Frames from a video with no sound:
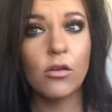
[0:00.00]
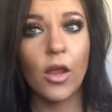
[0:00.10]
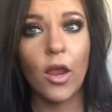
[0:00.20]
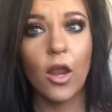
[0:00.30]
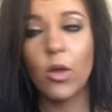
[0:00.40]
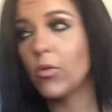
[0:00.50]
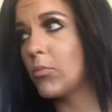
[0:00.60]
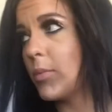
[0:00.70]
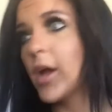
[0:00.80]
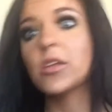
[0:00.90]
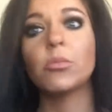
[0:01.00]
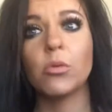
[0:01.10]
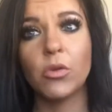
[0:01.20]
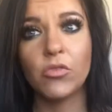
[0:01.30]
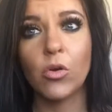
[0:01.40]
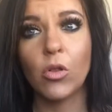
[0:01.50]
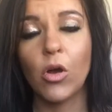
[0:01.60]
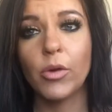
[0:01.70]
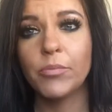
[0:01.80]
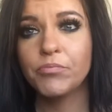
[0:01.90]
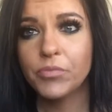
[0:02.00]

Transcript: And I packed up and I moved to Oklahoma.